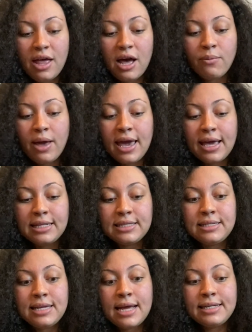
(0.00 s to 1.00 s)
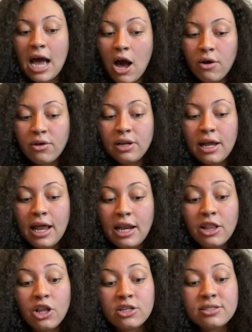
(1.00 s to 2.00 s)
That way it can stand out and
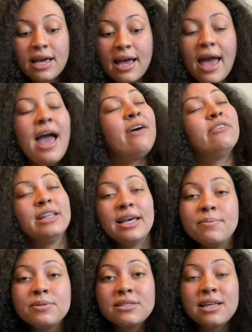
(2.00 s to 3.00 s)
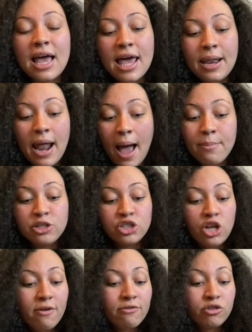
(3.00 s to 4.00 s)
it looks like I have lips and I'm
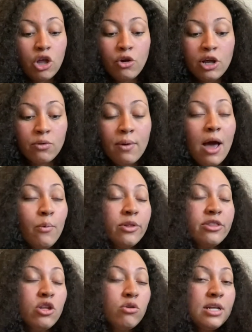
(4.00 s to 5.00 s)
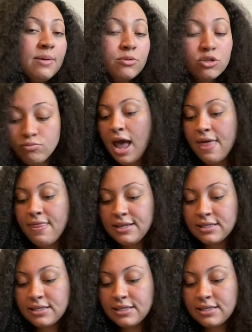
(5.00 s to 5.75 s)
just not floating around looking at lips. And this